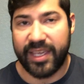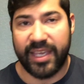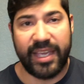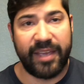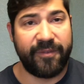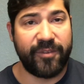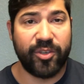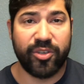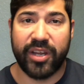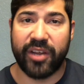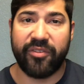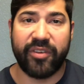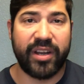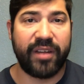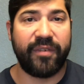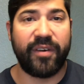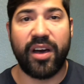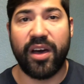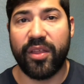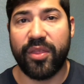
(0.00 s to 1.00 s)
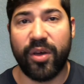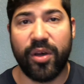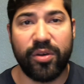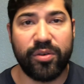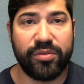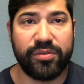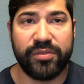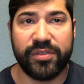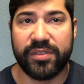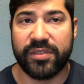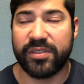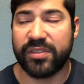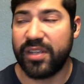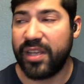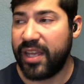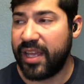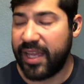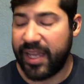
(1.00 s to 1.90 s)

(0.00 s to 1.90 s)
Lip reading: If you get rid of all those